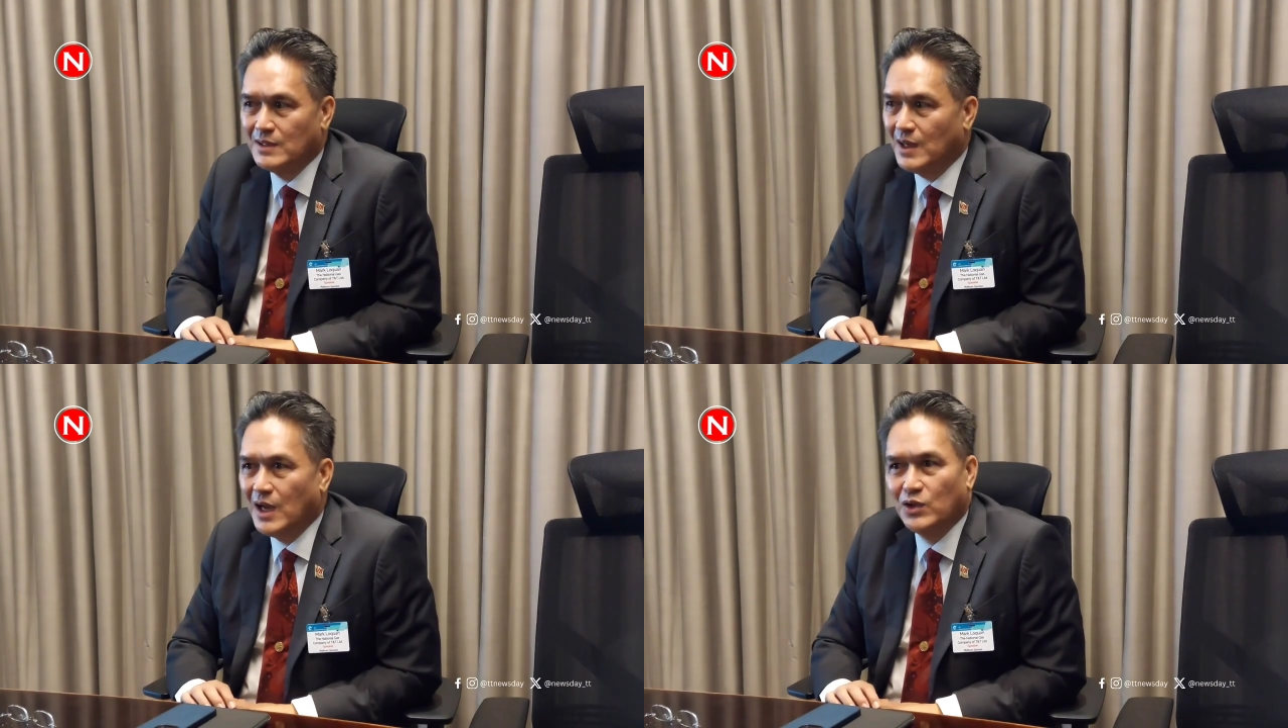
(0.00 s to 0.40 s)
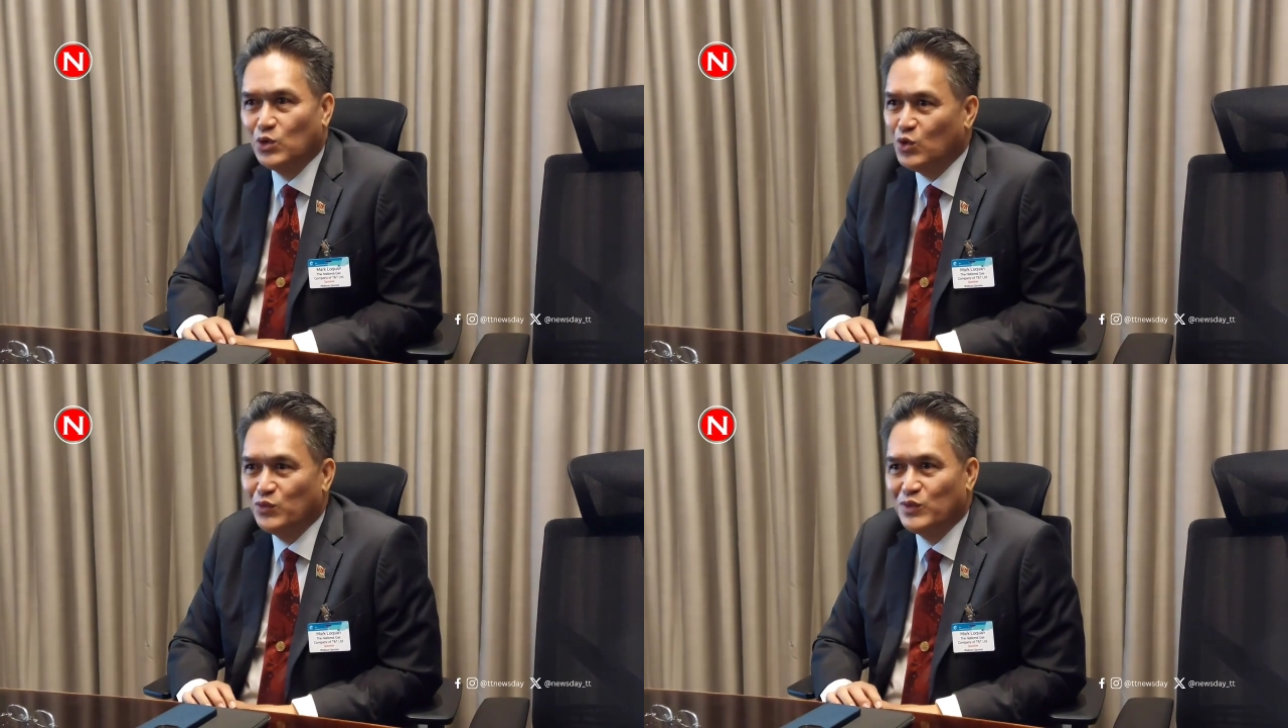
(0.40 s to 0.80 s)

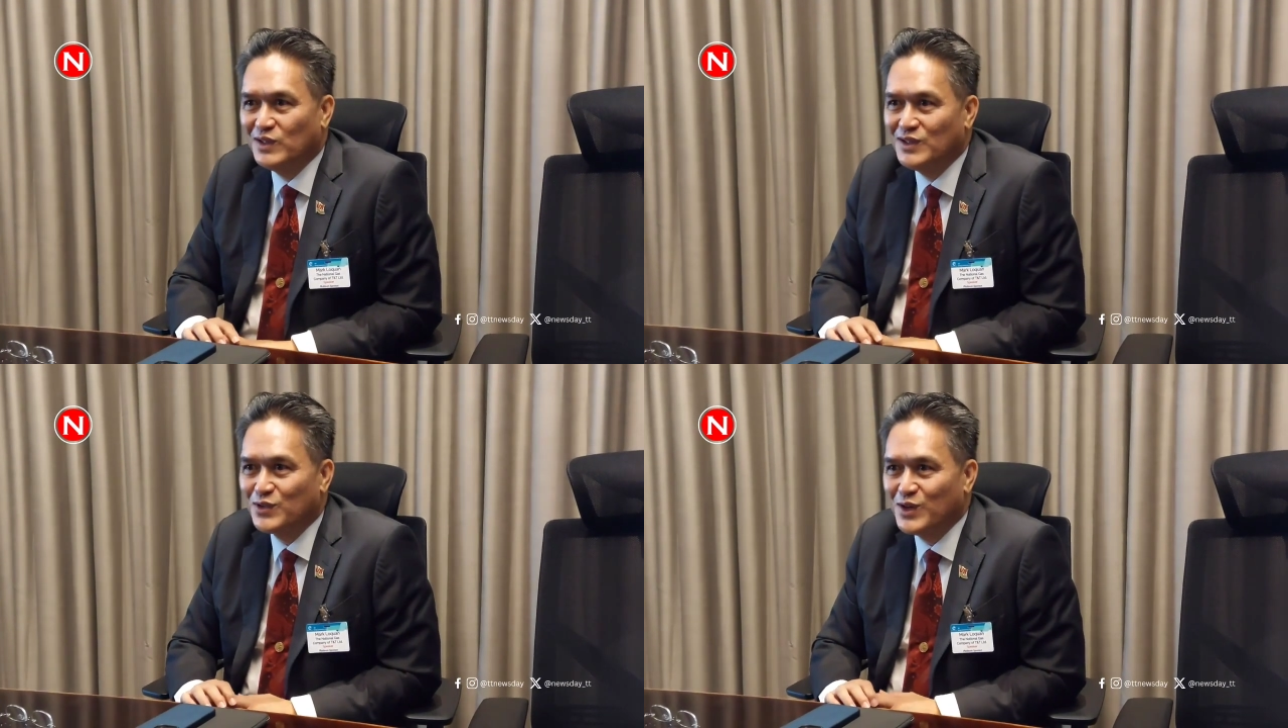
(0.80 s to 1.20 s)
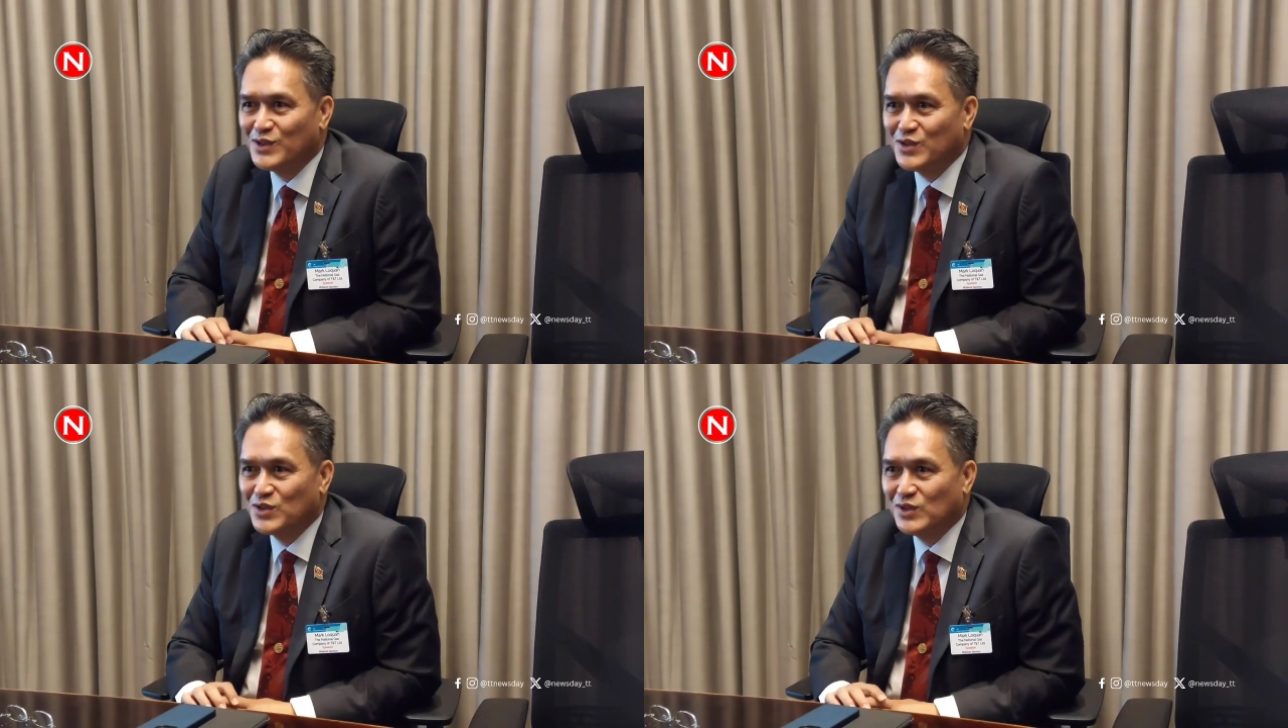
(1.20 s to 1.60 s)
handover and
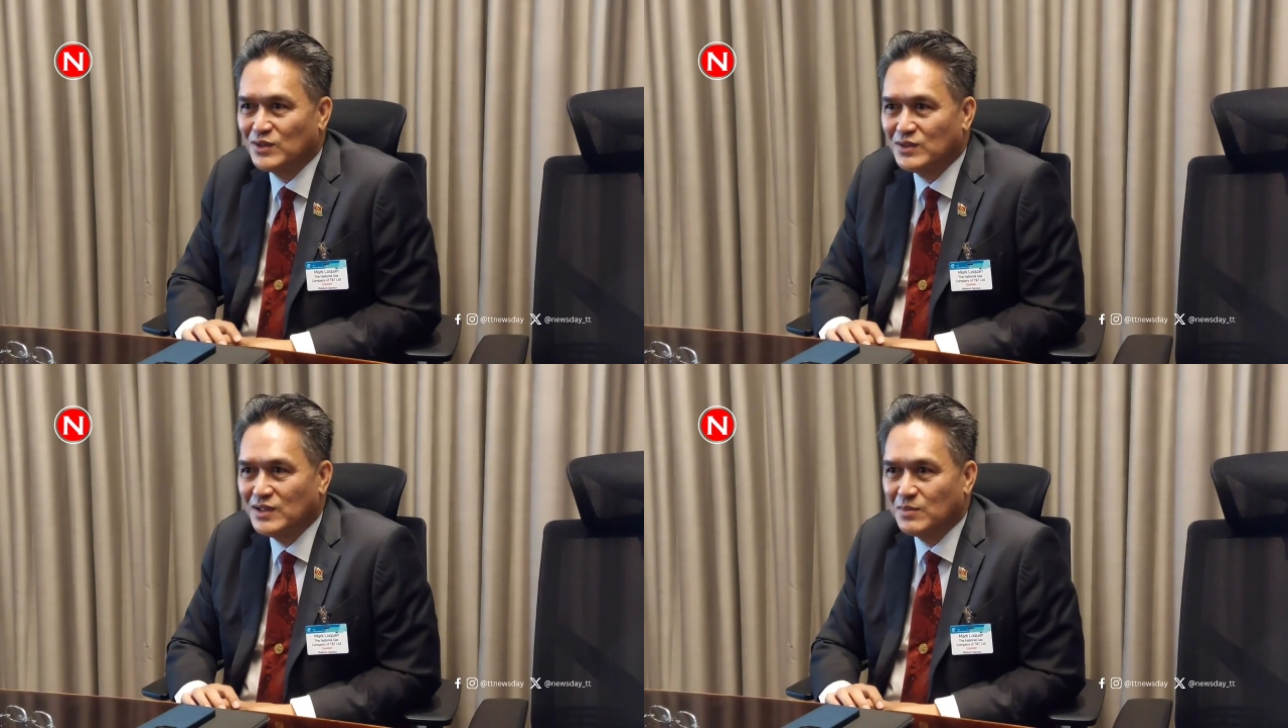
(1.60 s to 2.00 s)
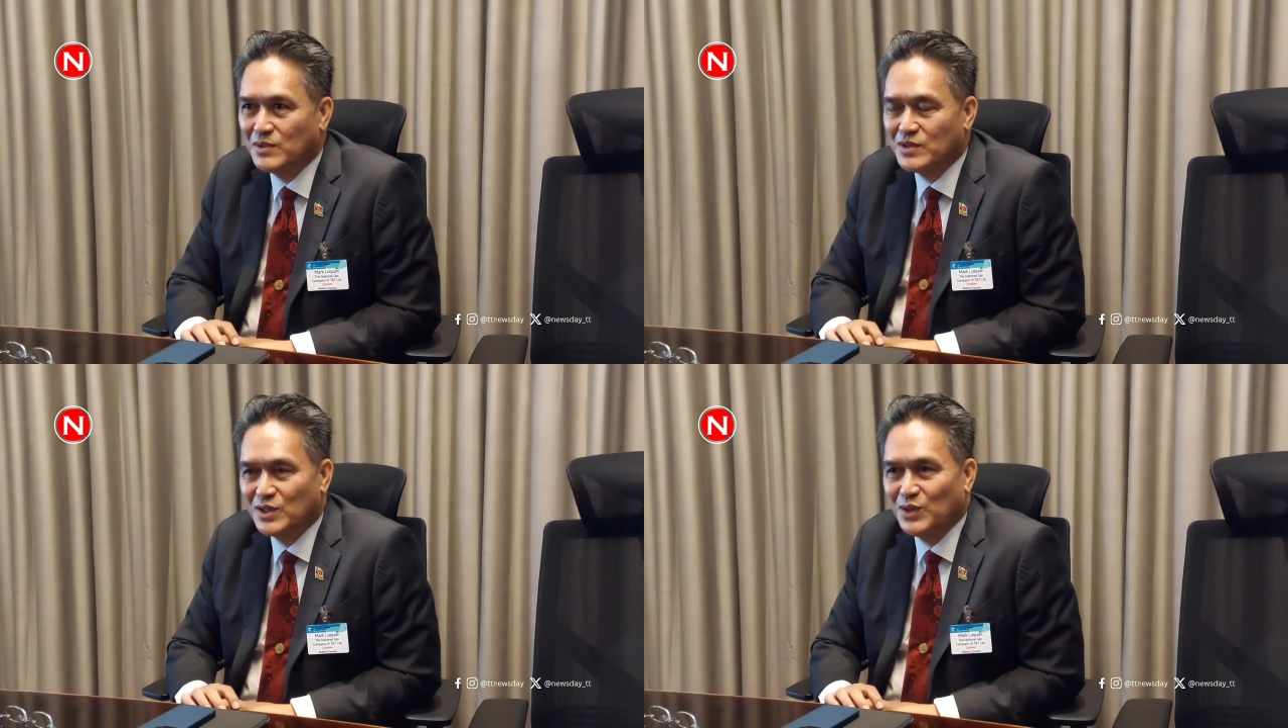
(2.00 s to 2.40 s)
transition will take
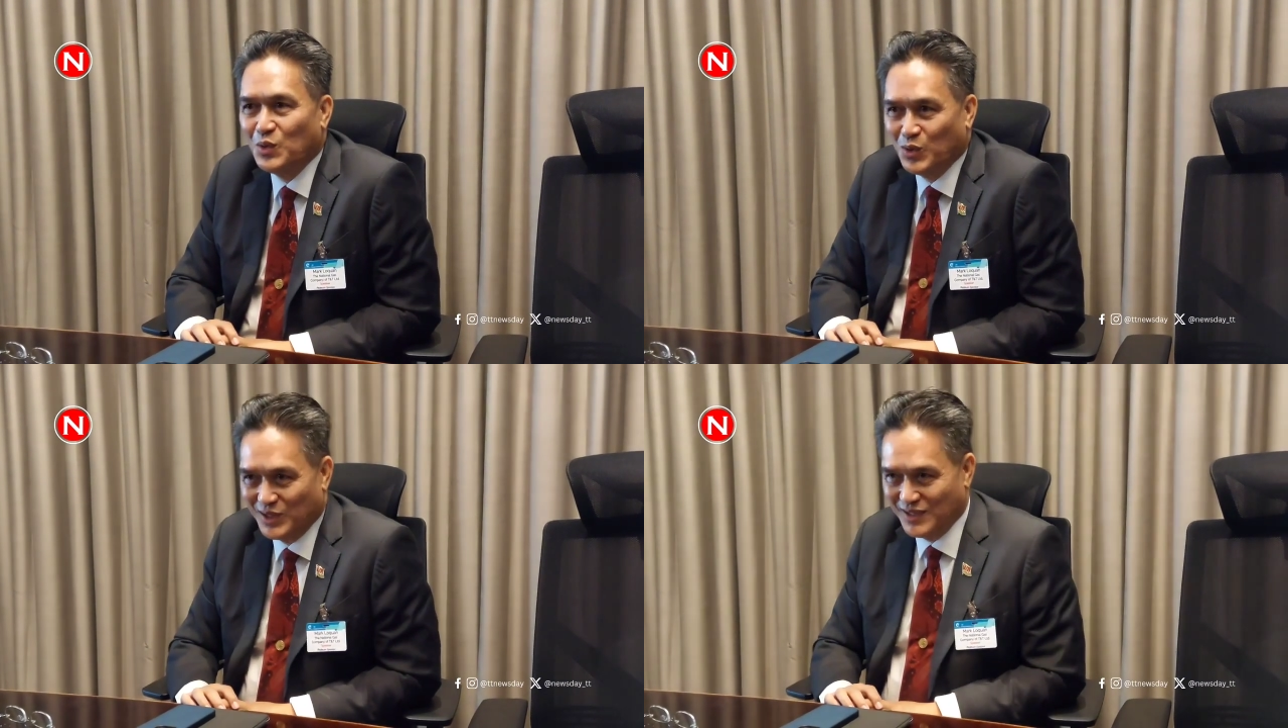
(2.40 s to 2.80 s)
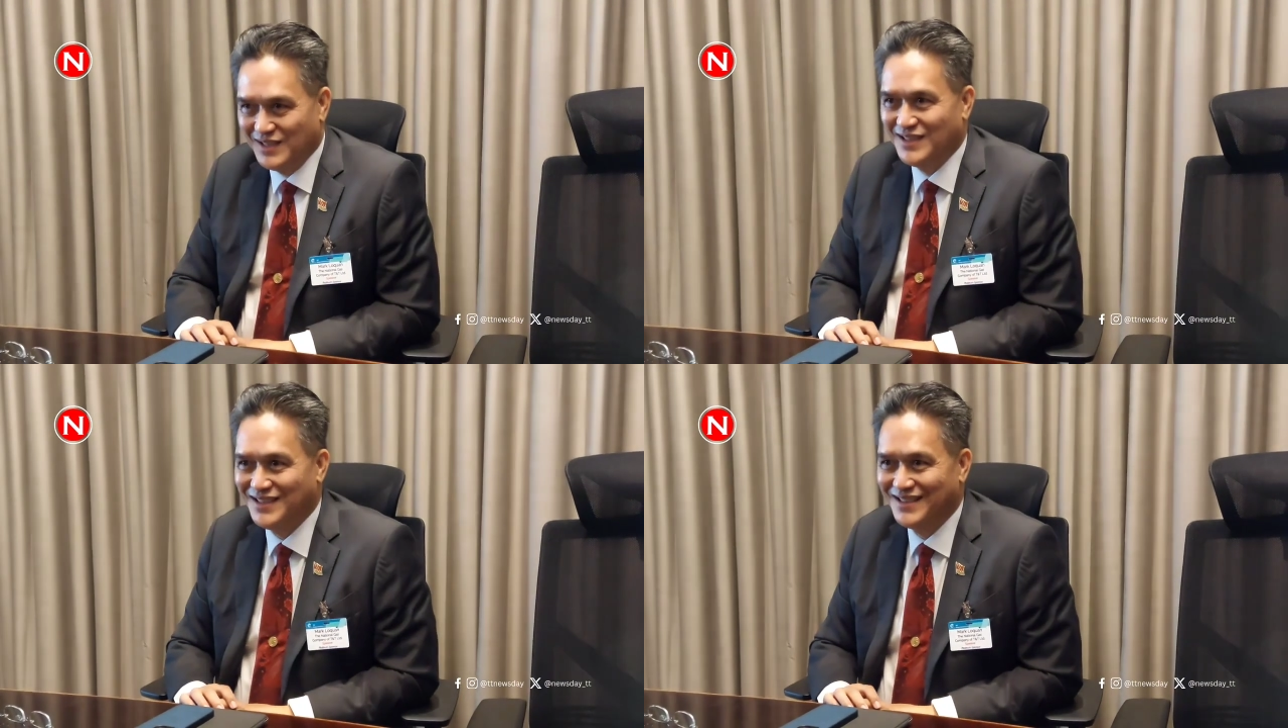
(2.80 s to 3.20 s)
place in an
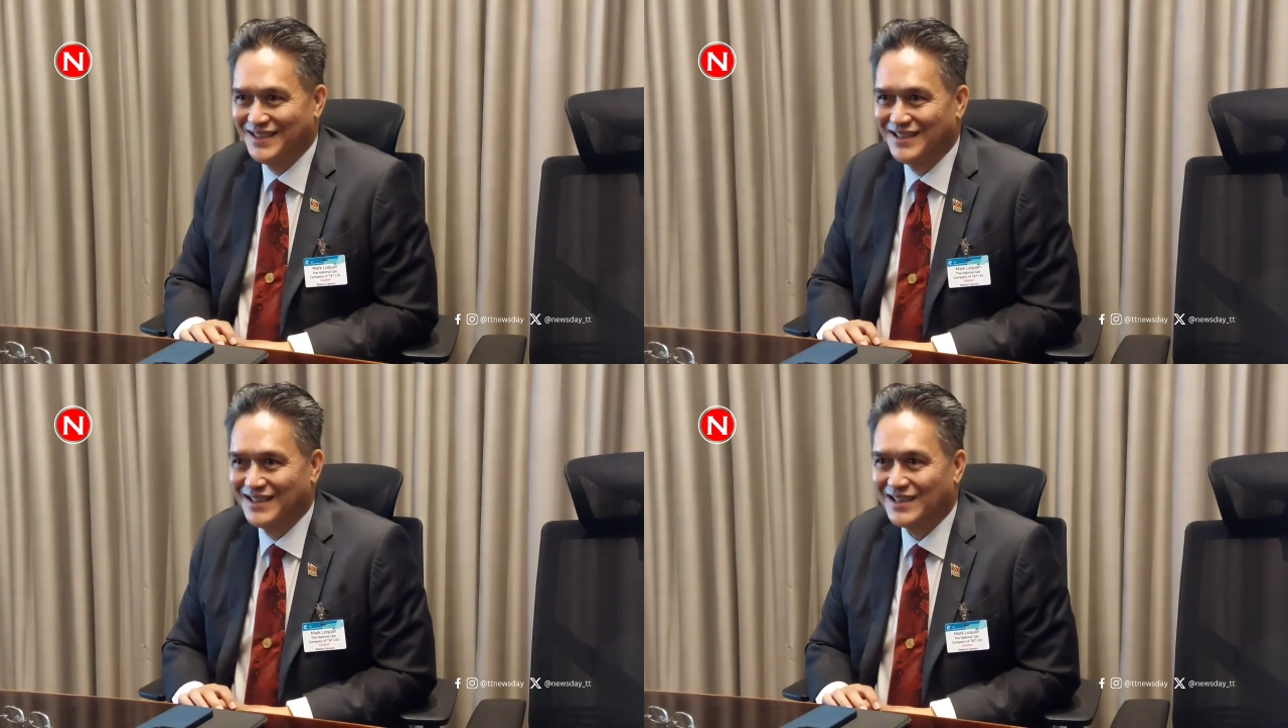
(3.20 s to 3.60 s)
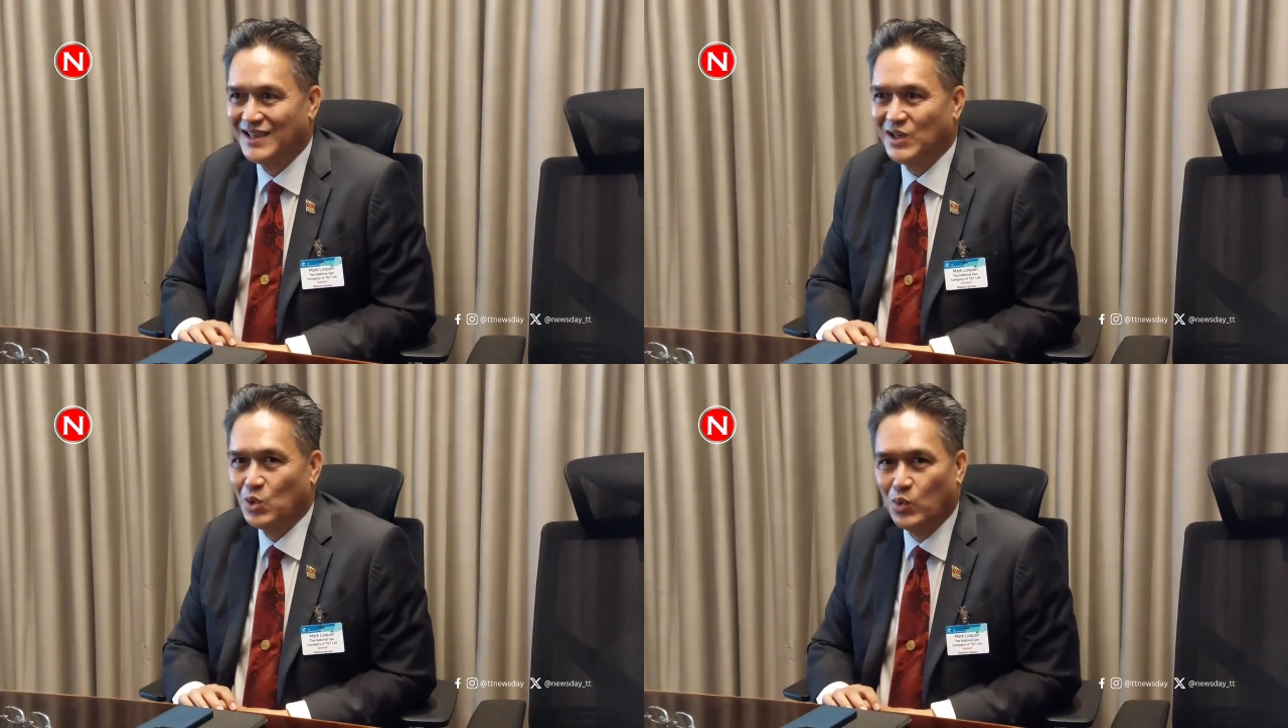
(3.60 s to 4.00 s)
orderly
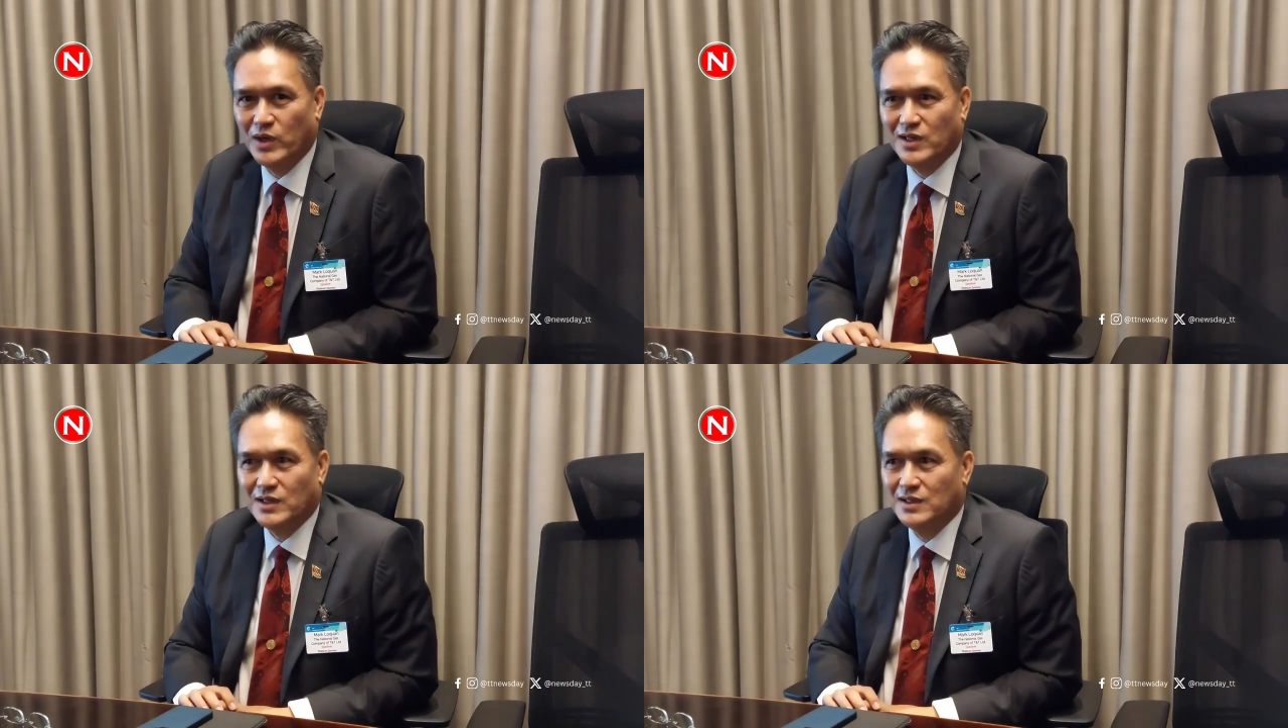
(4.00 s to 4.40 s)
kind of way.